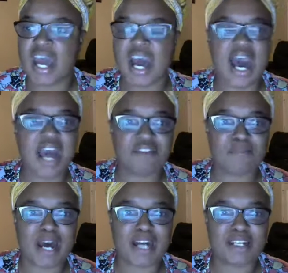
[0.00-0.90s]
Hi,
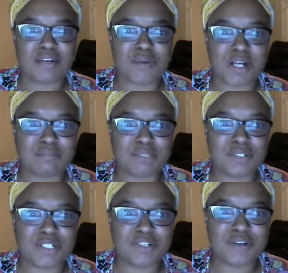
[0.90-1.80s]
everybody, and welcome
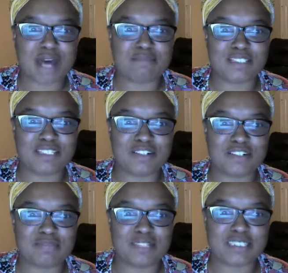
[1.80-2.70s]
to a new episode
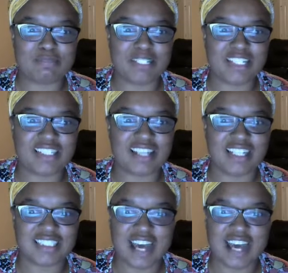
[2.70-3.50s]
of Mrs. Pinky Thoughts.